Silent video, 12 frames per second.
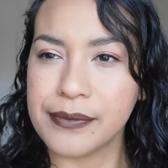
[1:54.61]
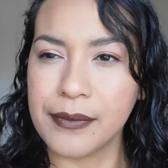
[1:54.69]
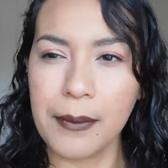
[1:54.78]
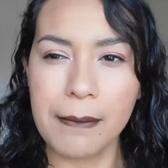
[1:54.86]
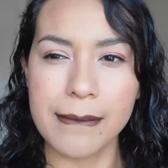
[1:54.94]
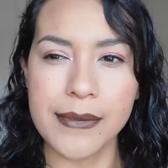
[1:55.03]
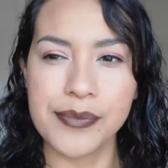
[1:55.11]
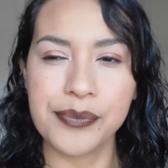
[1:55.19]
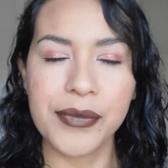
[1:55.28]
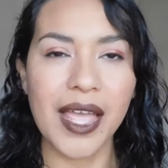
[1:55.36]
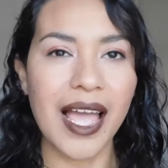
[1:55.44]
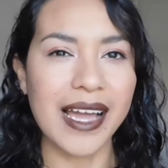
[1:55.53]
Hmm.
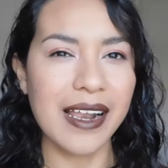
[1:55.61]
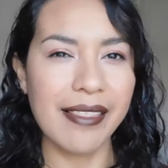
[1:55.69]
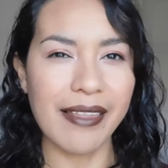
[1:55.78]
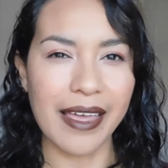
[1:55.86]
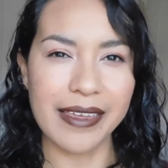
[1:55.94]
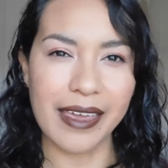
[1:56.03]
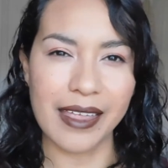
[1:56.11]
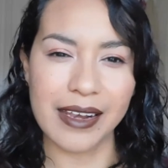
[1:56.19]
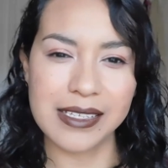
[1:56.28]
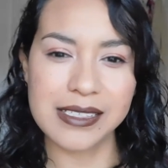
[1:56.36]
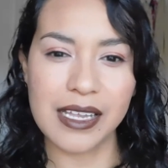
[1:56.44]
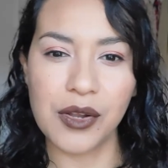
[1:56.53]
I kind of like it.
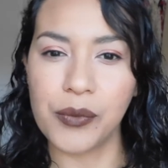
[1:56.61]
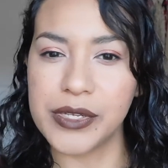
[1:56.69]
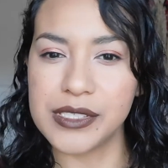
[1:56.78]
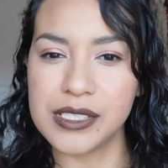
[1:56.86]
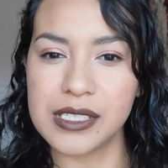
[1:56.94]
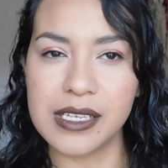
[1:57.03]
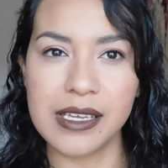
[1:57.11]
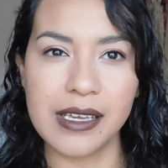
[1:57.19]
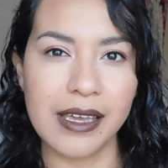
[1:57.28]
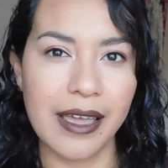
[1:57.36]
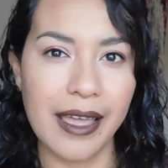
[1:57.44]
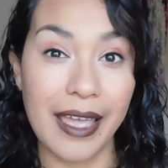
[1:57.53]
It's kind of witchy